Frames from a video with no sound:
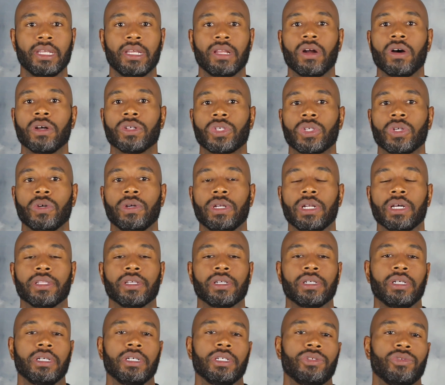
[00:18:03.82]
then also in other
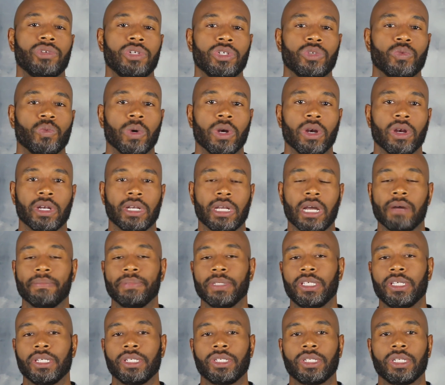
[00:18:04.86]
countries where
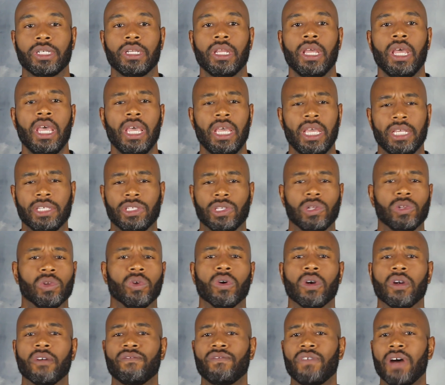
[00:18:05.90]
competition is
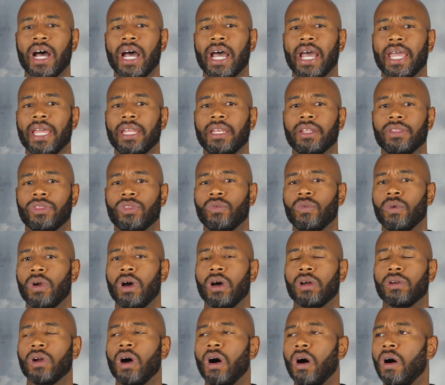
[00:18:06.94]
glorified
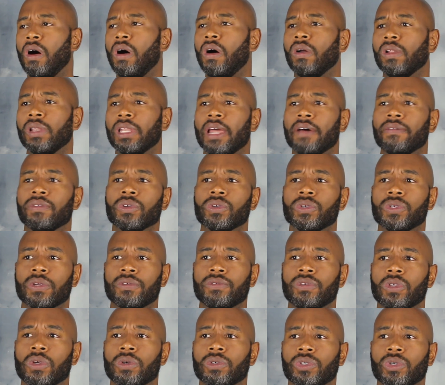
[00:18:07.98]
throughout all levels of
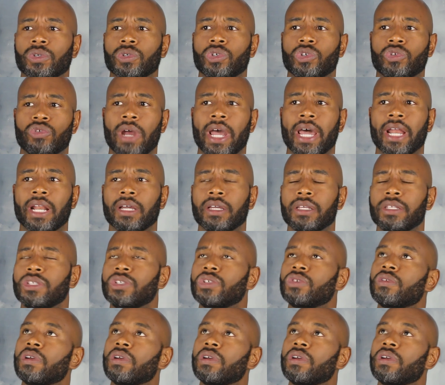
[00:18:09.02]
social stratum.